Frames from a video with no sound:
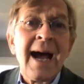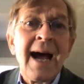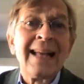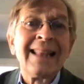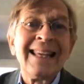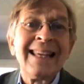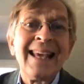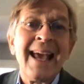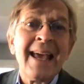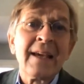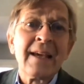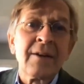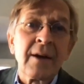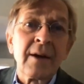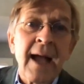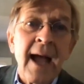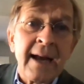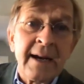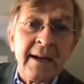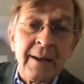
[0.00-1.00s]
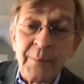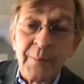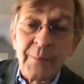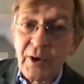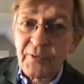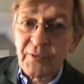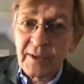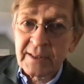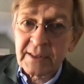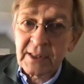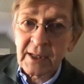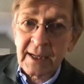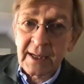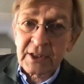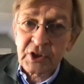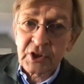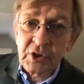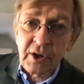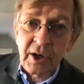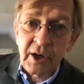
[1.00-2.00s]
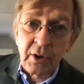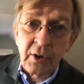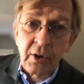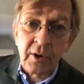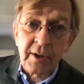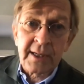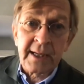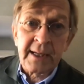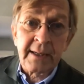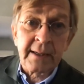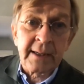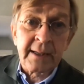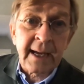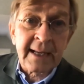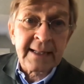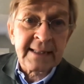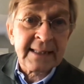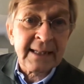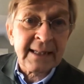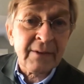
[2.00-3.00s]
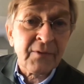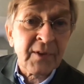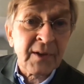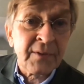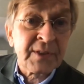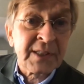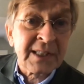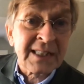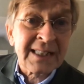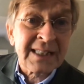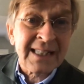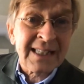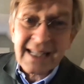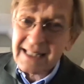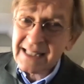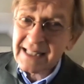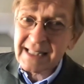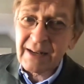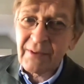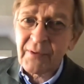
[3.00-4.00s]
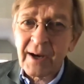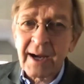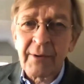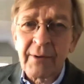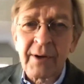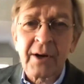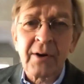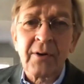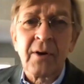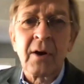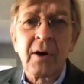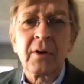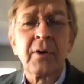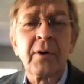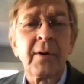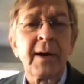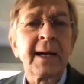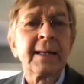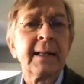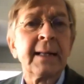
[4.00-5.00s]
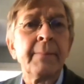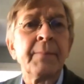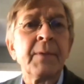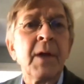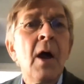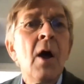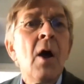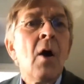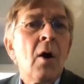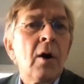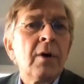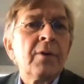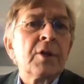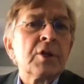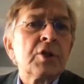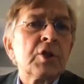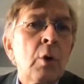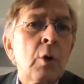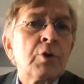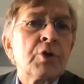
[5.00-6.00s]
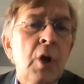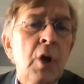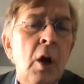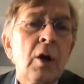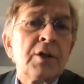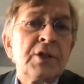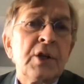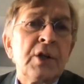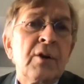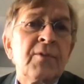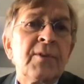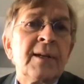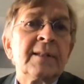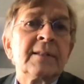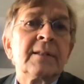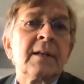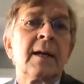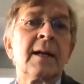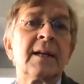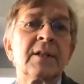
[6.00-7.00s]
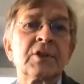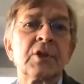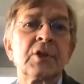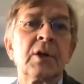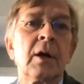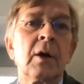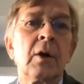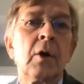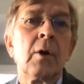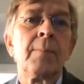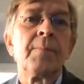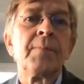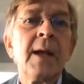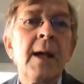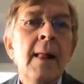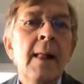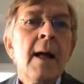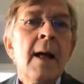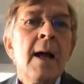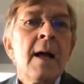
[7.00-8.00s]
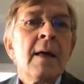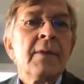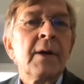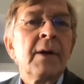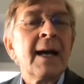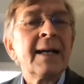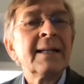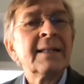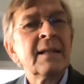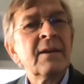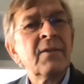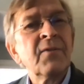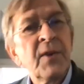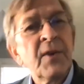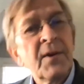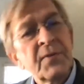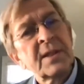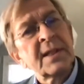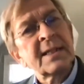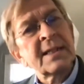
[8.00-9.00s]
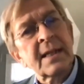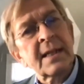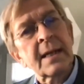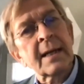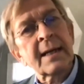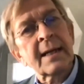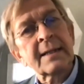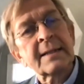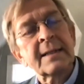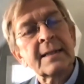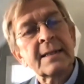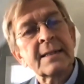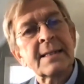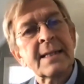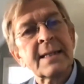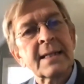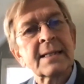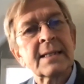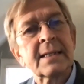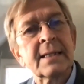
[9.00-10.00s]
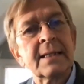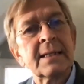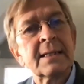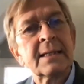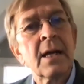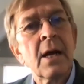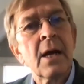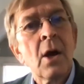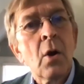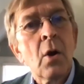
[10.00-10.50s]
at the Hague Academy of International Law in 1956, if I recall correctly, on the sociology of international law. The 1950s and 1960s,